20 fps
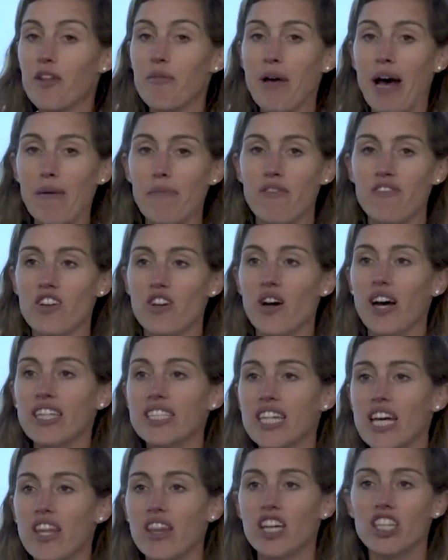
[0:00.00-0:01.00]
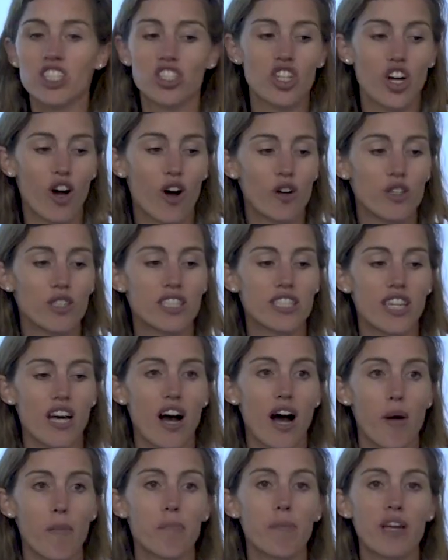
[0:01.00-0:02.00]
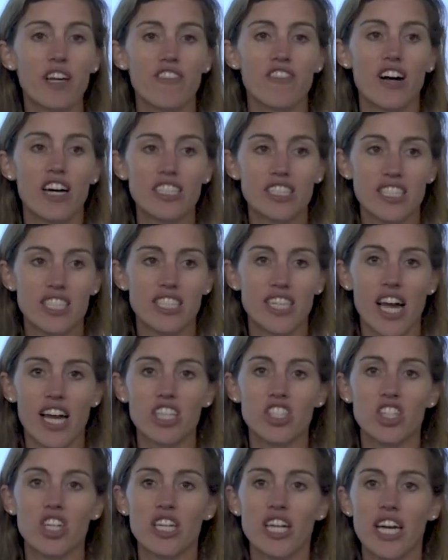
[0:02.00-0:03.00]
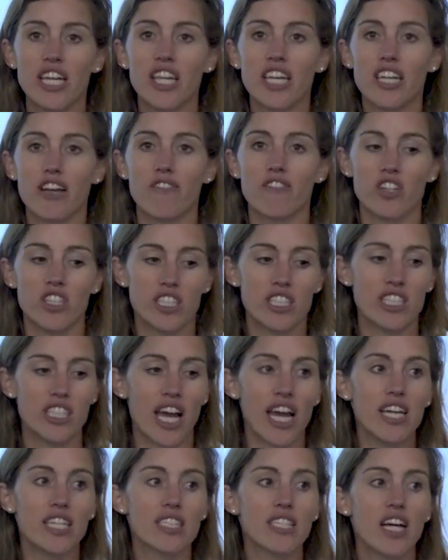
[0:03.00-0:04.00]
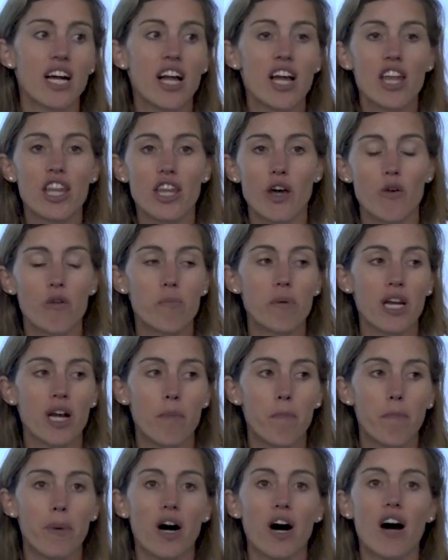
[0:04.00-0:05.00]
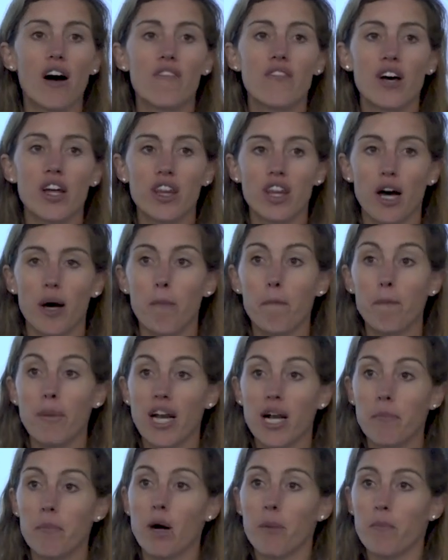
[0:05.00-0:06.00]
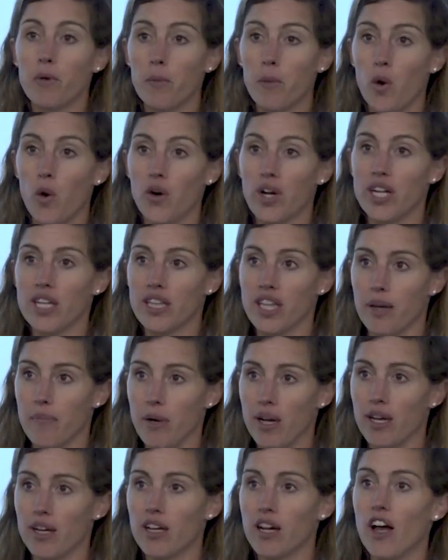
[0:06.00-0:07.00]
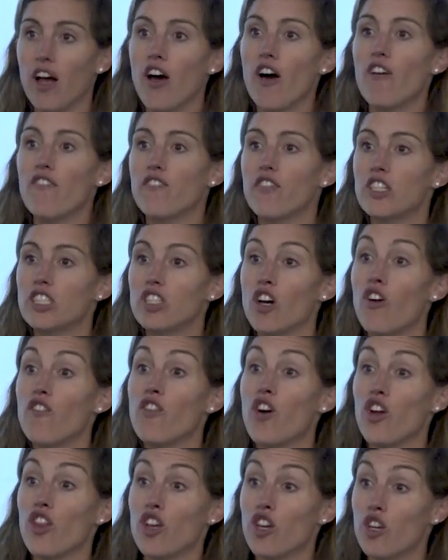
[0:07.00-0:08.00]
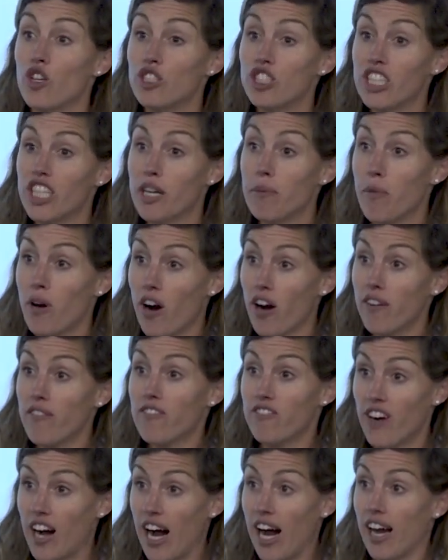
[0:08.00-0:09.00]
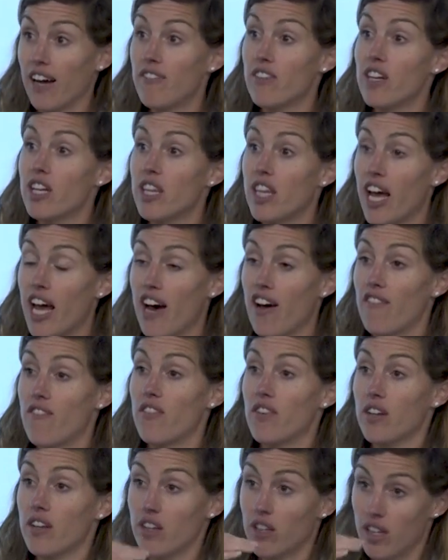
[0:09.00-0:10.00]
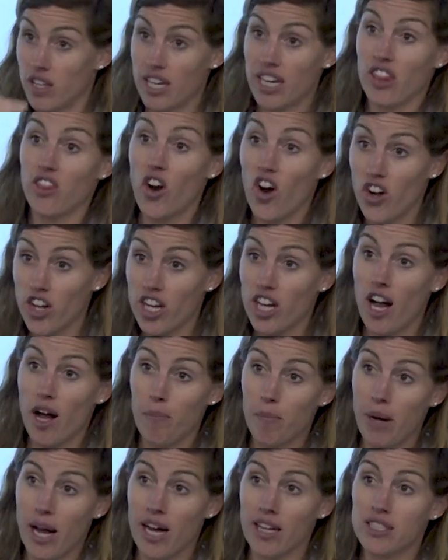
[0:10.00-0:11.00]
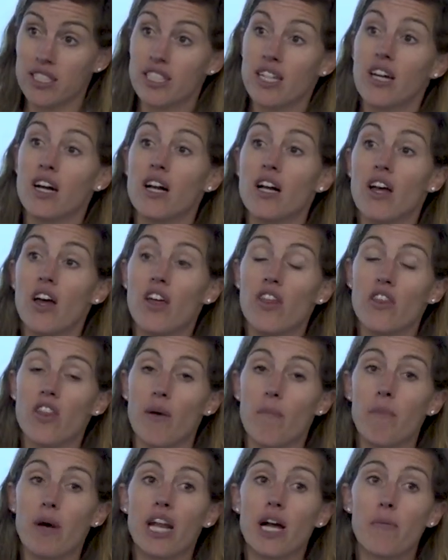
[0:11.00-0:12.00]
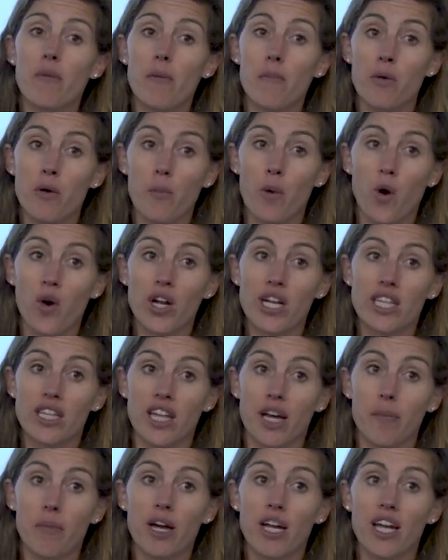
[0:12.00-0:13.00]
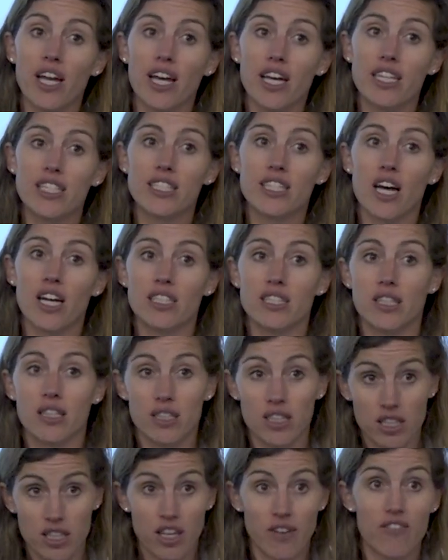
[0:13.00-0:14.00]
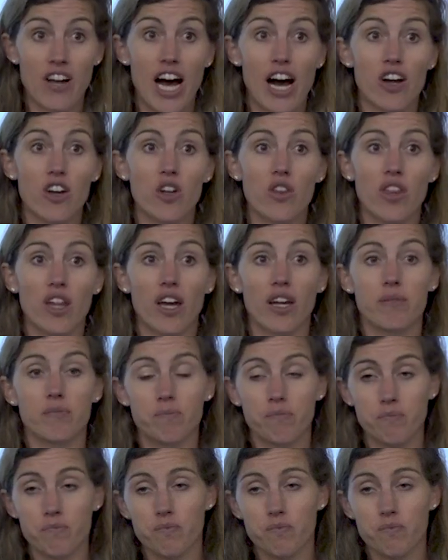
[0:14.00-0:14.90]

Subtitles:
the map of the US, and this shows PFAS detection in the different states that would be above the minimum reporting limit. So for the UCMR 5, they have the 30 compounds. The minimum reporting limit is the value that,